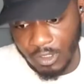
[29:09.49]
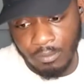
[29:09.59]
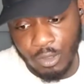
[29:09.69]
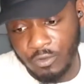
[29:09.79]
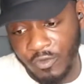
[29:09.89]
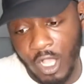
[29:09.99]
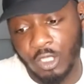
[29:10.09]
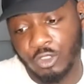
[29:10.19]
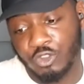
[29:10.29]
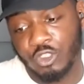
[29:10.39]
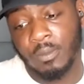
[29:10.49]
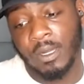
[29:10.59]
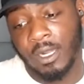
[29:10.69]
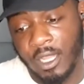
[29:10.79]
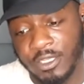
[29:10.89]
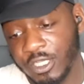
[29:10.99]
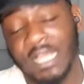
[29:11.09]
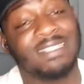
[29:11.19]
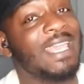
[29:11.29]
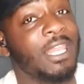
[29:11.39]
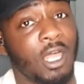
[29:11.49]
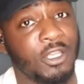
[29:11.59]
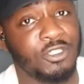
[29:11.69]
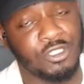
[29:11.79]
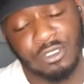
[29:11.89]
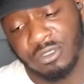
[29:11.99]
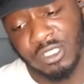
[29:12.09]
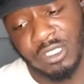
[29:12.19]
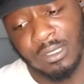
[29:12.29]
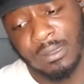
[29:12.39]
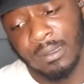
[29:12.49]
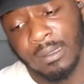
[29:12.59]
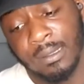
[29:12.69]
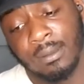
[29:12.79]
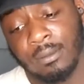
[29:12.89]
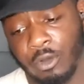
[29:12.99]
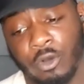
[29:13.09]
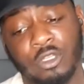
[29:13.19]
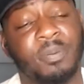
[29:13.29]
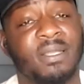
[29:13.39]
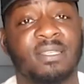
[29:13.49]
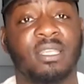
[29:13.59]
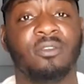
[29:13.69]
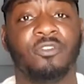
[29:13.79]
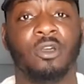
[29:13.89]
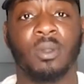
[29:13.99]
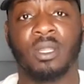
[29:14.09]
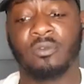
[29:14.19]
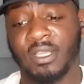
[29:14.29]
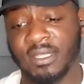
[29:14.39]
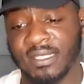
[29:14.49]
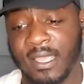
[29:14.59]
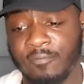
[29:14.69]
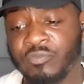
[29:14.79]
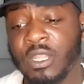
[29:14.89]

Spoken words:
I say light news. All depends how you feel when I read this out.